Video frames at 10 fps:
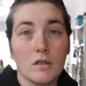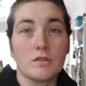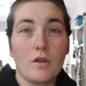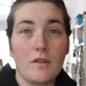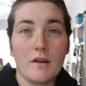
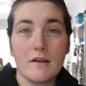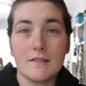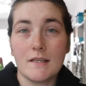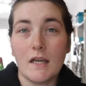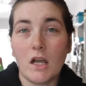So there
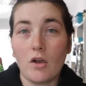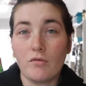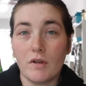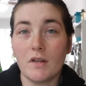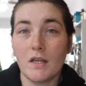is like a
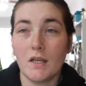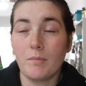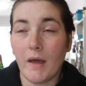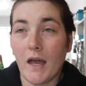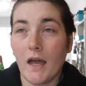really
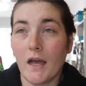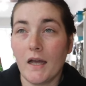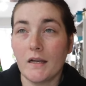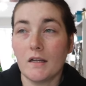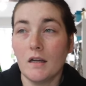
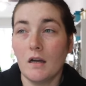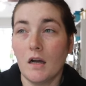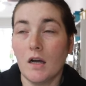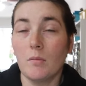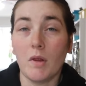bad
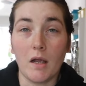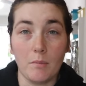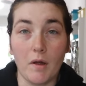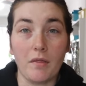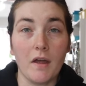um, like
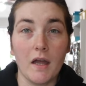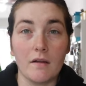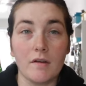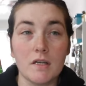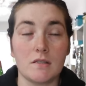month ahead
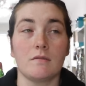of us